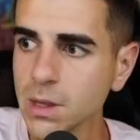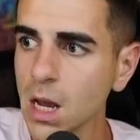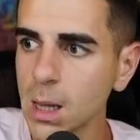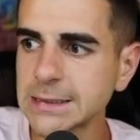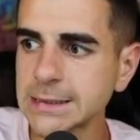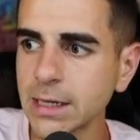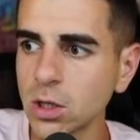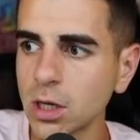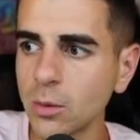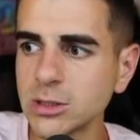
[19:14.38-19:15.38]
Let's take a
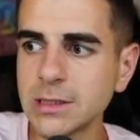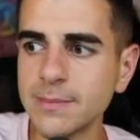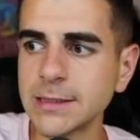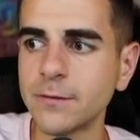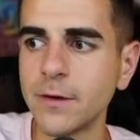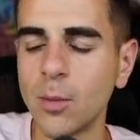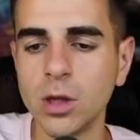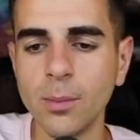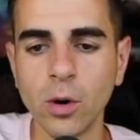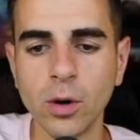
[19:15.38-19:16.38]
look at what's the best available on
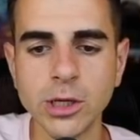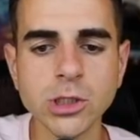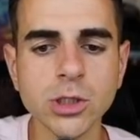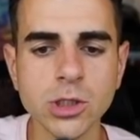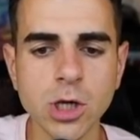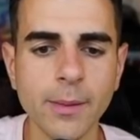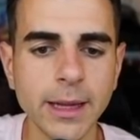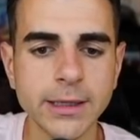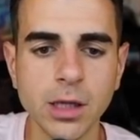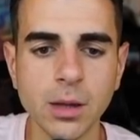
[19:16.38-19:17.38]
the board. And we can start to talk about
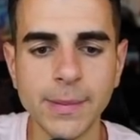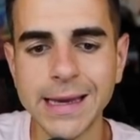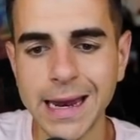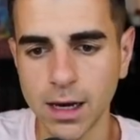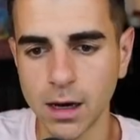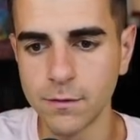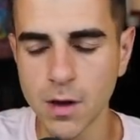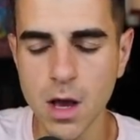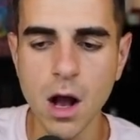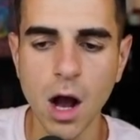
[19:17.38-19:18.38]
like the beginning of
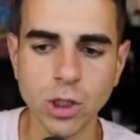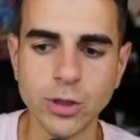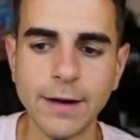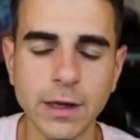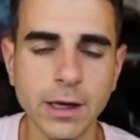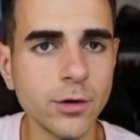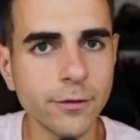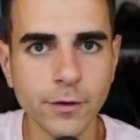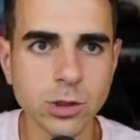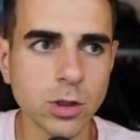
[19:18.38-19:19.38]
a draft. Like if you're the
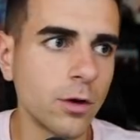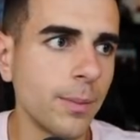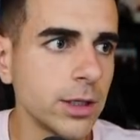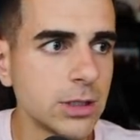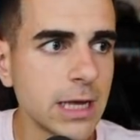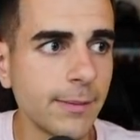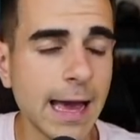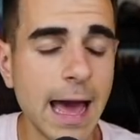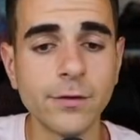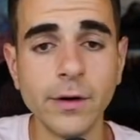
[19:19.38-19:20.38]
first overall pick, you take
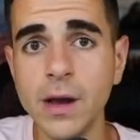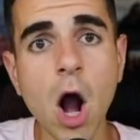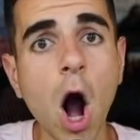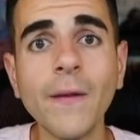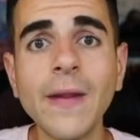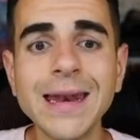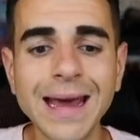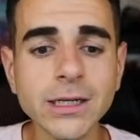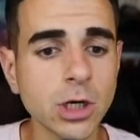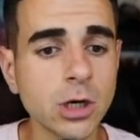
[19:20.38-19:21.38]
McCaffrey. On that
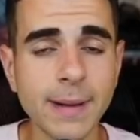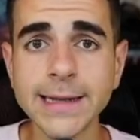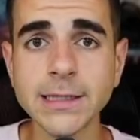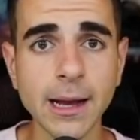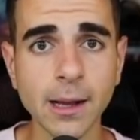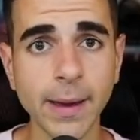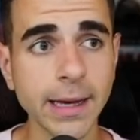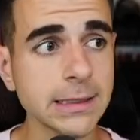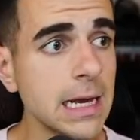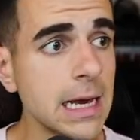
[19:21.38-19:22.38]
next turn, back-to-back
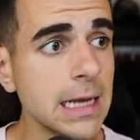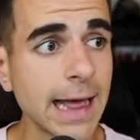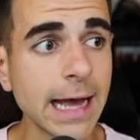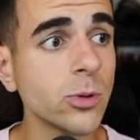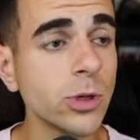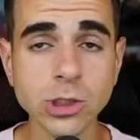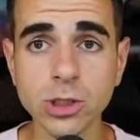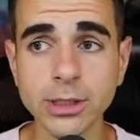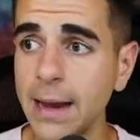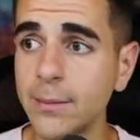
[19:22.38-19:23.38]
picks, that's where you can
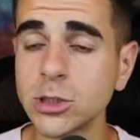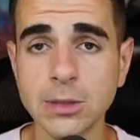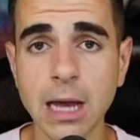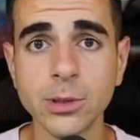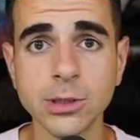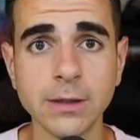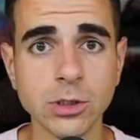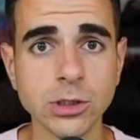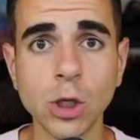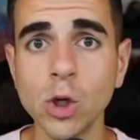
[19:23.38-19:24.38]
start to hammer some top
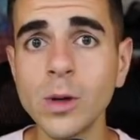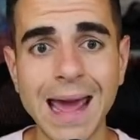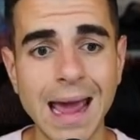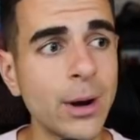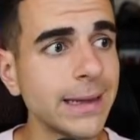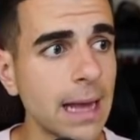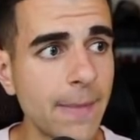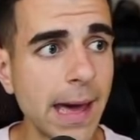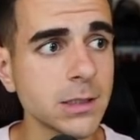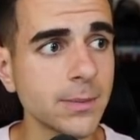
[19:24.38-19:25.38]
receivers. Like, you can hammer at that
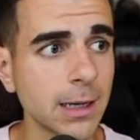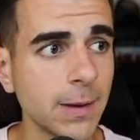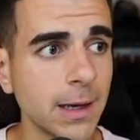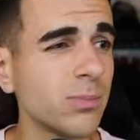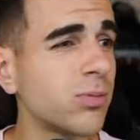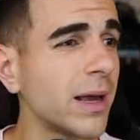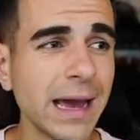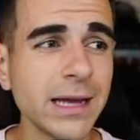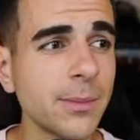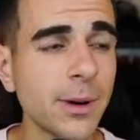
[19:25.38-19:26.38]
back-to-back pick. Probably
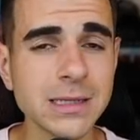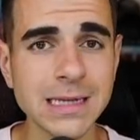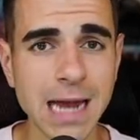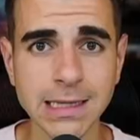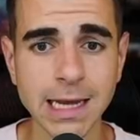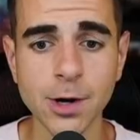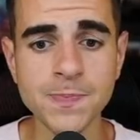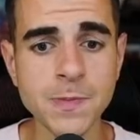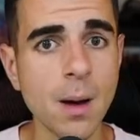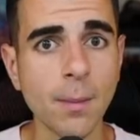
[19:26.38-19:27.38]
A.J. Brown's not there,
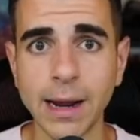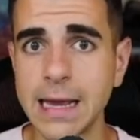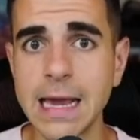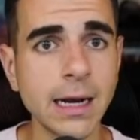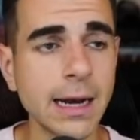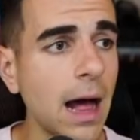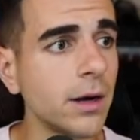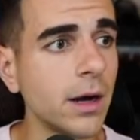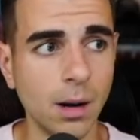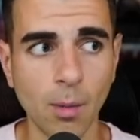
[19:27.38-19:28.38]
but a Keenan Allen
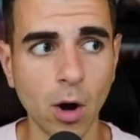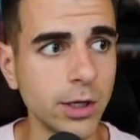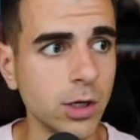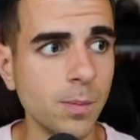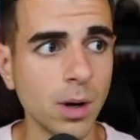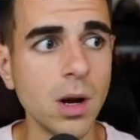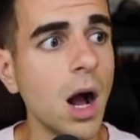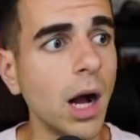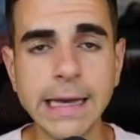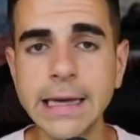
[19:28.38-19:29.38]
and an Amari Cooper,
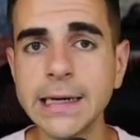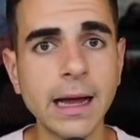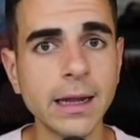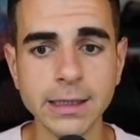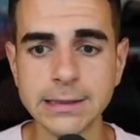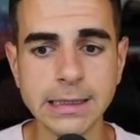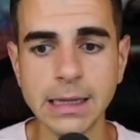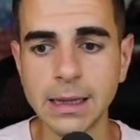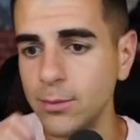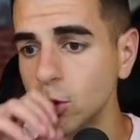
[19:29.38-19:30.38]
a Keenan Allen and a
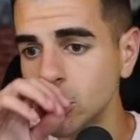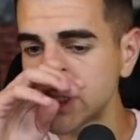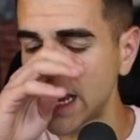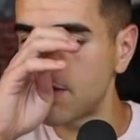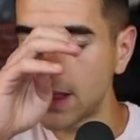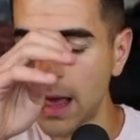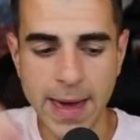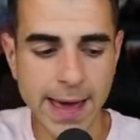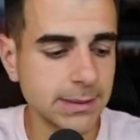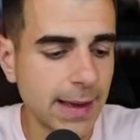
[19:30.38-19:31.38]
CeeDee Lamb. You can just hammer that
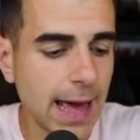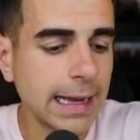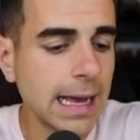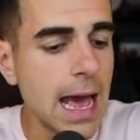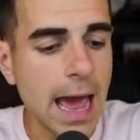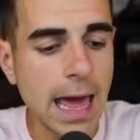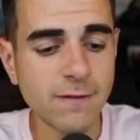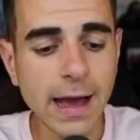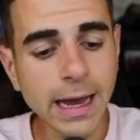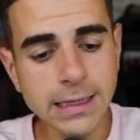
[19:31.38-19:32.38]
back-to-back, and if
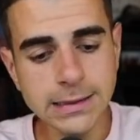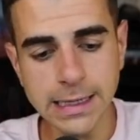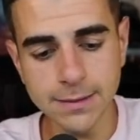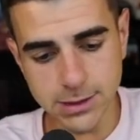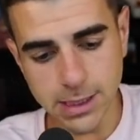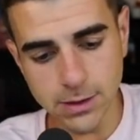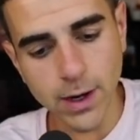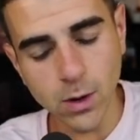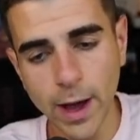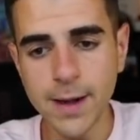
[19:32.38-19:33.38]
I got a CMC right
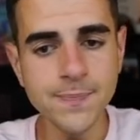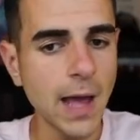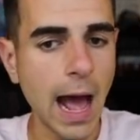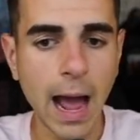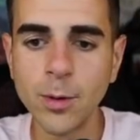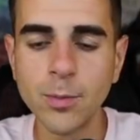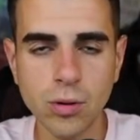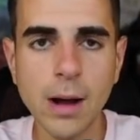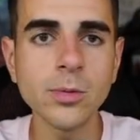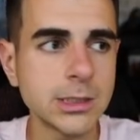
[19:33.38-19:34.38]
away, I would
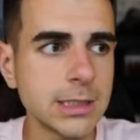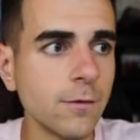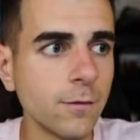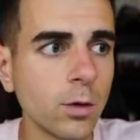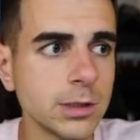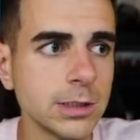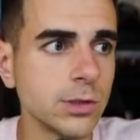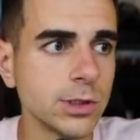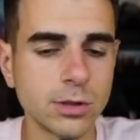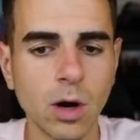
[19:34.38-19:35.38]
probably take four
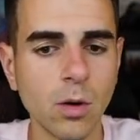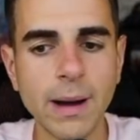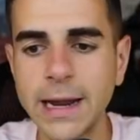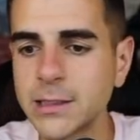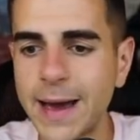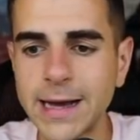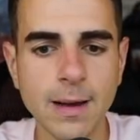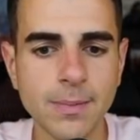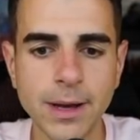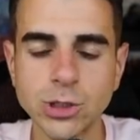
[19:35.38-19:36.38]
receivers in a row, my next
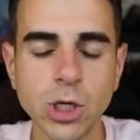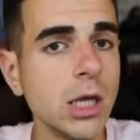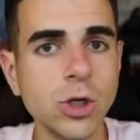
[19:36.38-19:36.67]
back-to-back picks.